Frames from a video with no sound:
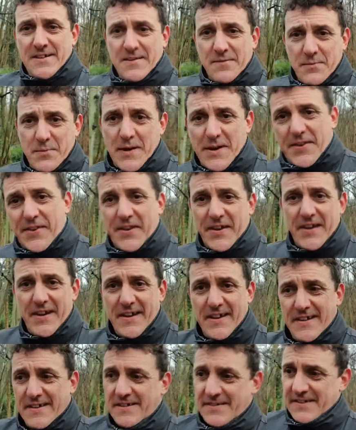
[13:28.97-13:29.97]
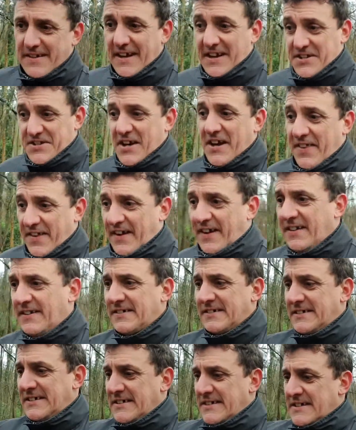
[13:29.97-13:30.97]
with each other,
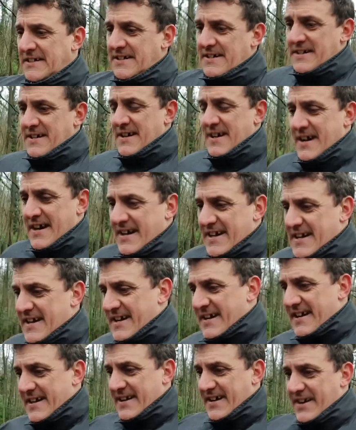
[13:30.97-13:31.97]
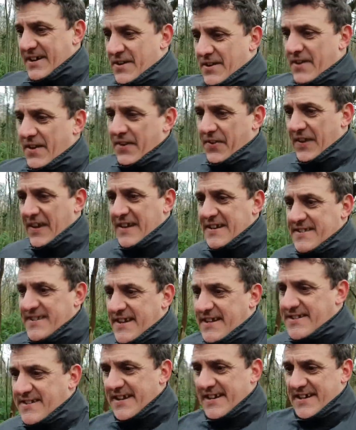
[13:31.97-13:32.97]
you know, the things
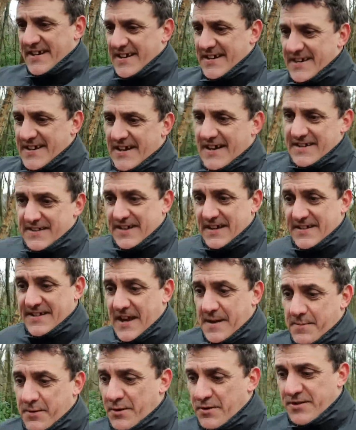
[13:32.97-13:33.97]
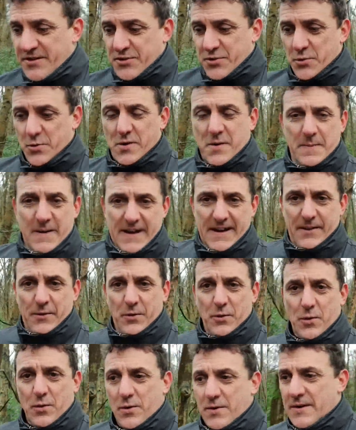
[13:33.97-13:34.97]
that are taboo to talk about,
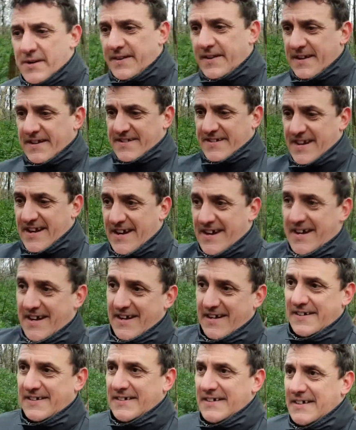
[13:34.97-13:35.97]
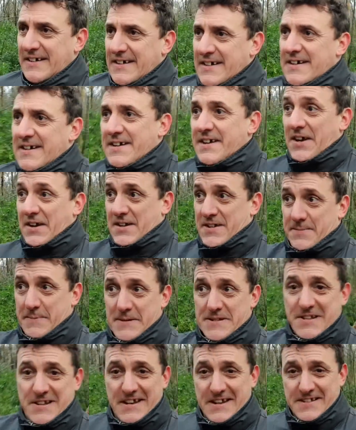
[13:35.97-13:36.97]
or that are, you know,
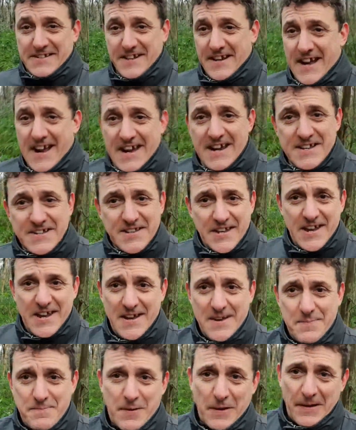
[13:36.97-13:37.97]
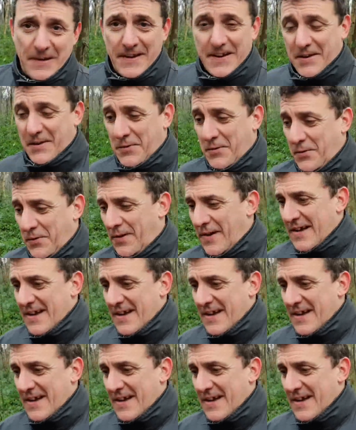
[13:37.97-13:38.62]
especially in today's political